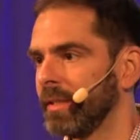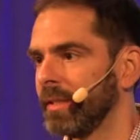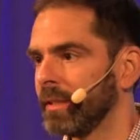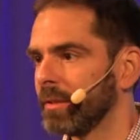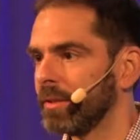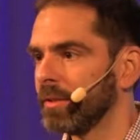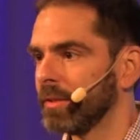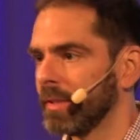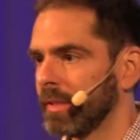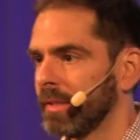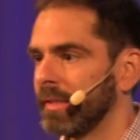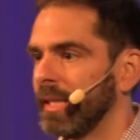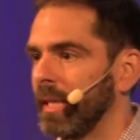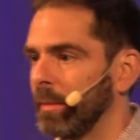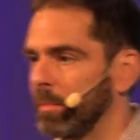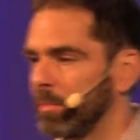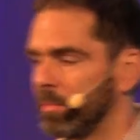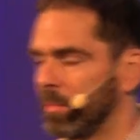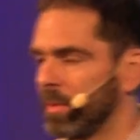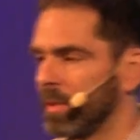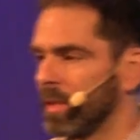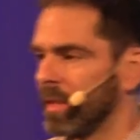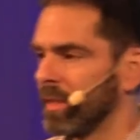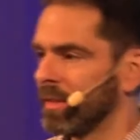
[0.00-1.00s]
a good step.
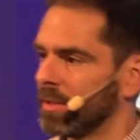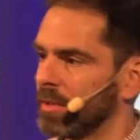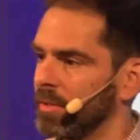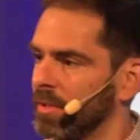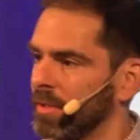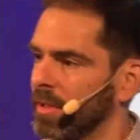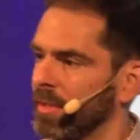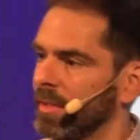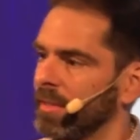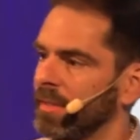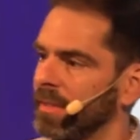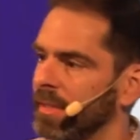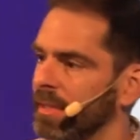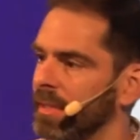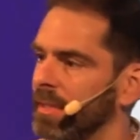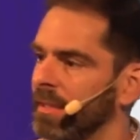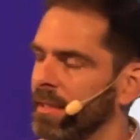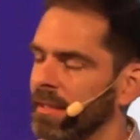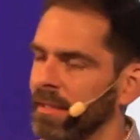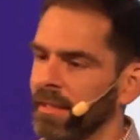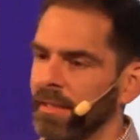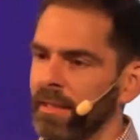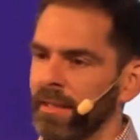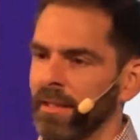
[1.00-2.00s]
So you can see
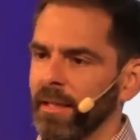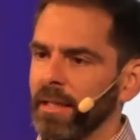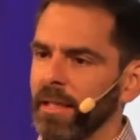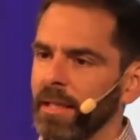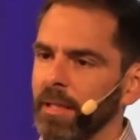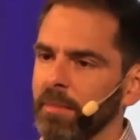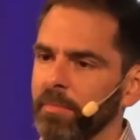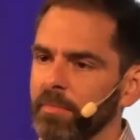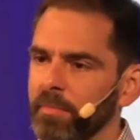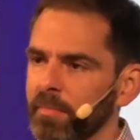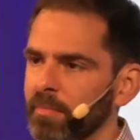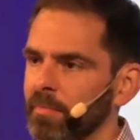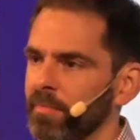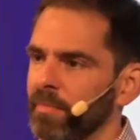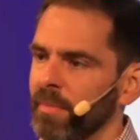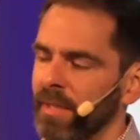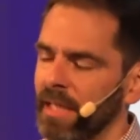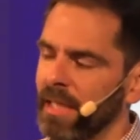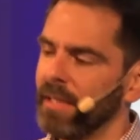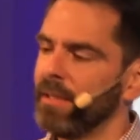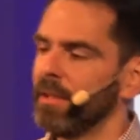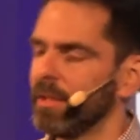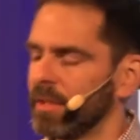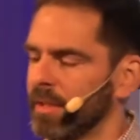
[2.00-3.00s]

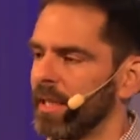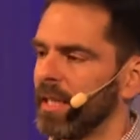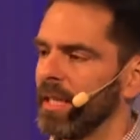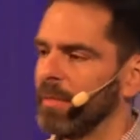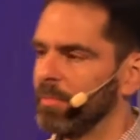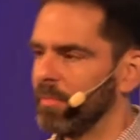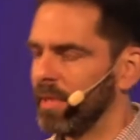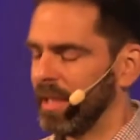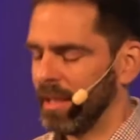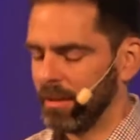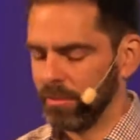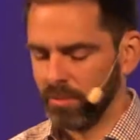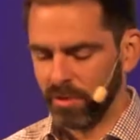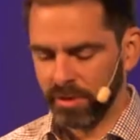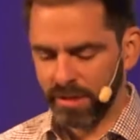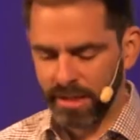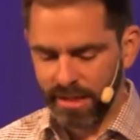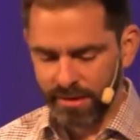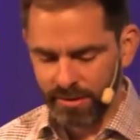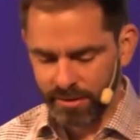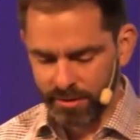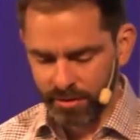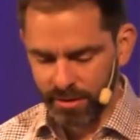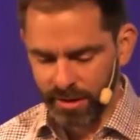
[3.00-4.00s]
in your timeline what
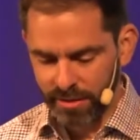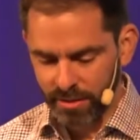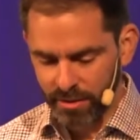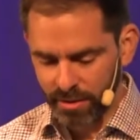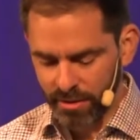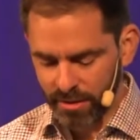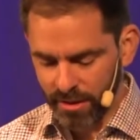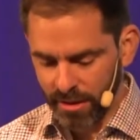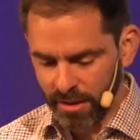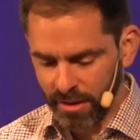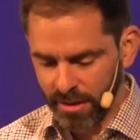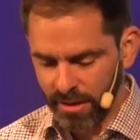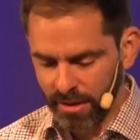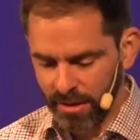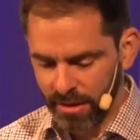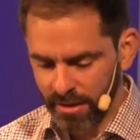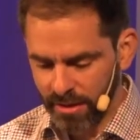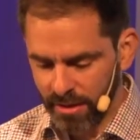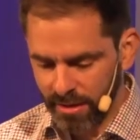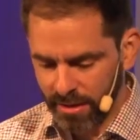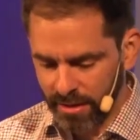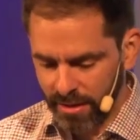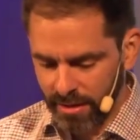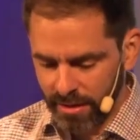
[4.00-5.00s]
has changed.
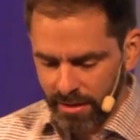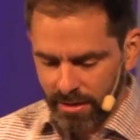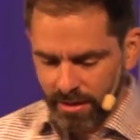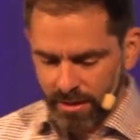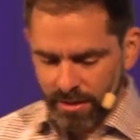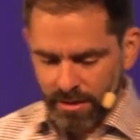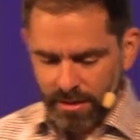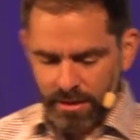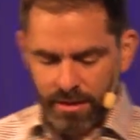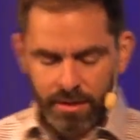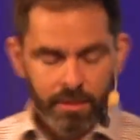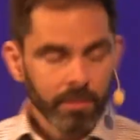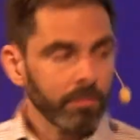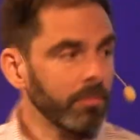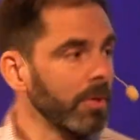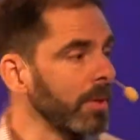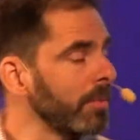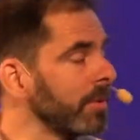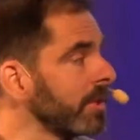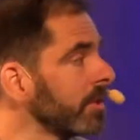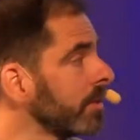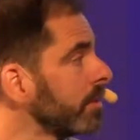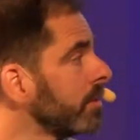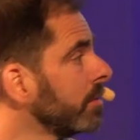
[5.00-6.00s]
We
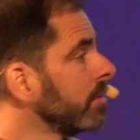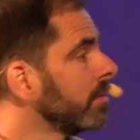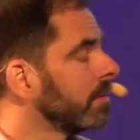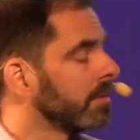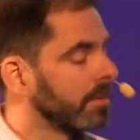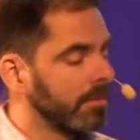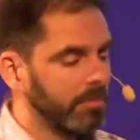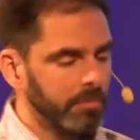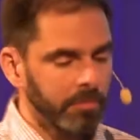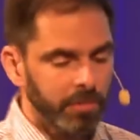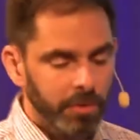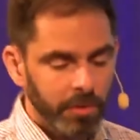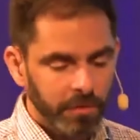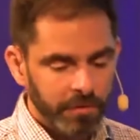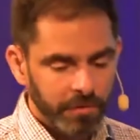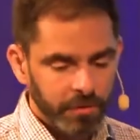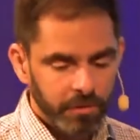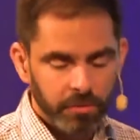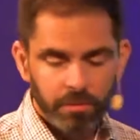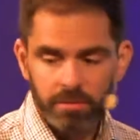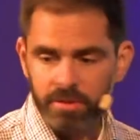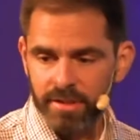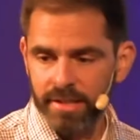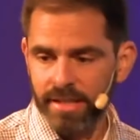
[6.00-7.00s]
want to move
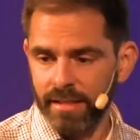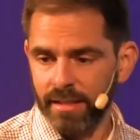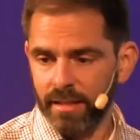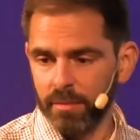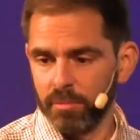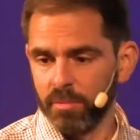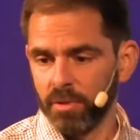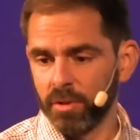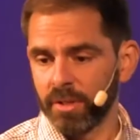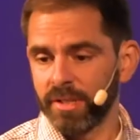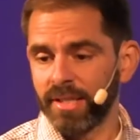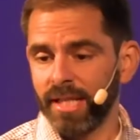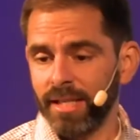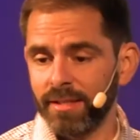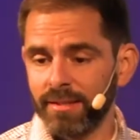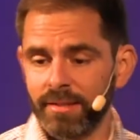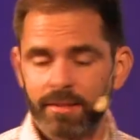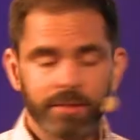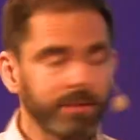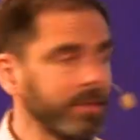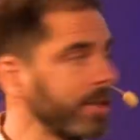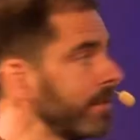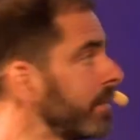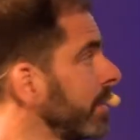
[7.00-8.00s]
to, say, a more
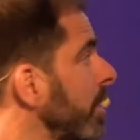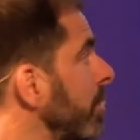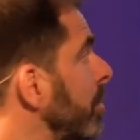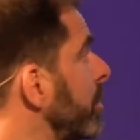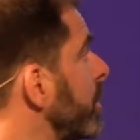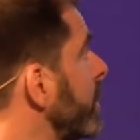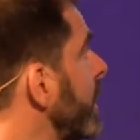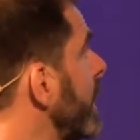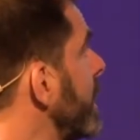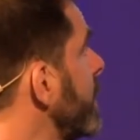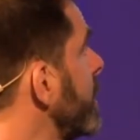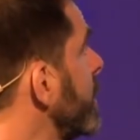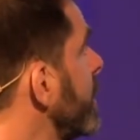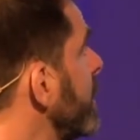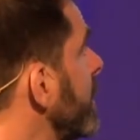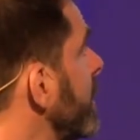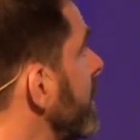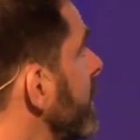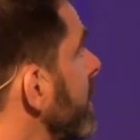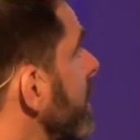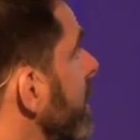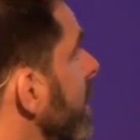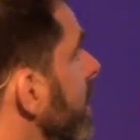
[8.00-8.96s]
test-driven operations,